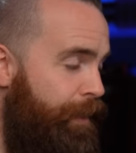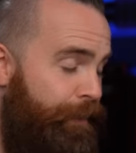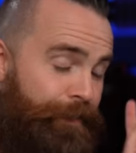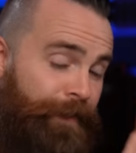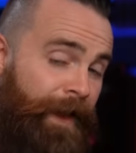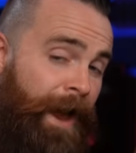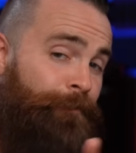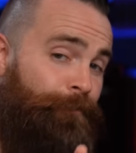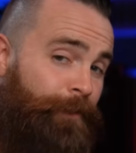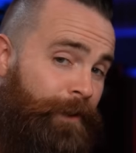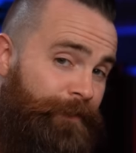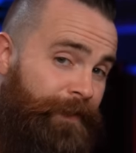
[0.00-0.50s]
And
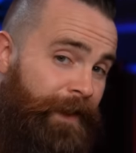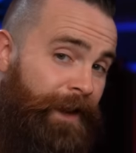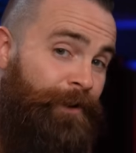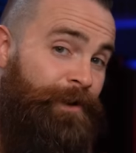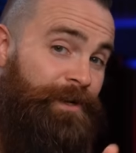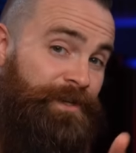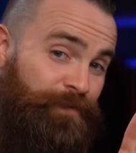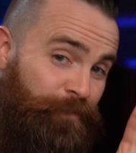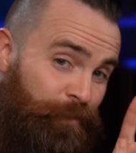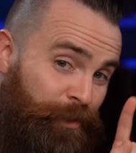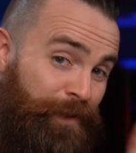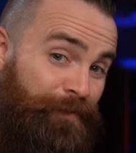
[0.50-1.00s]
that right there
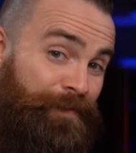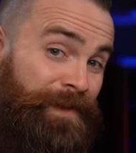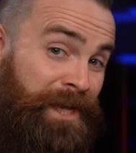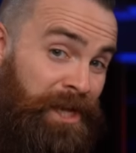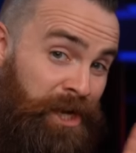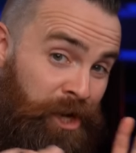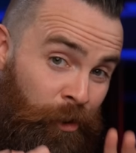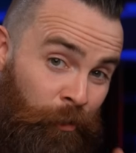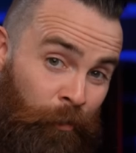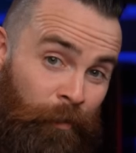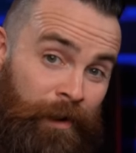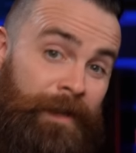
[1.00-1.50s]
is one of
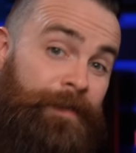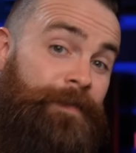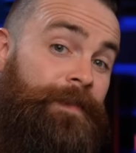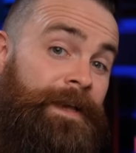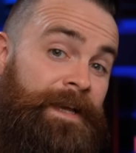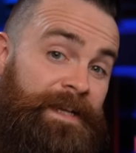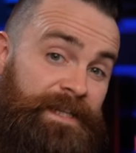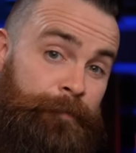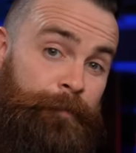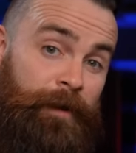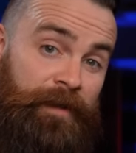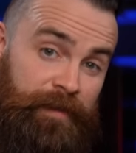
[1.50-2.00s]
the annoying
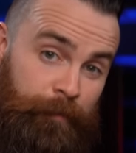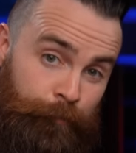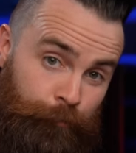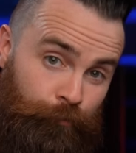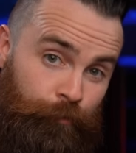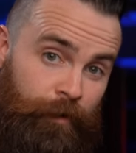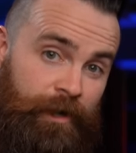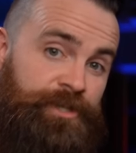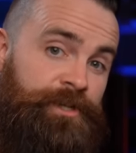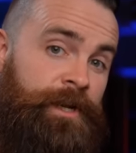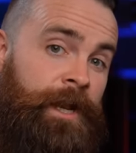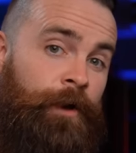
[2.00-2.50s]
things about the bridge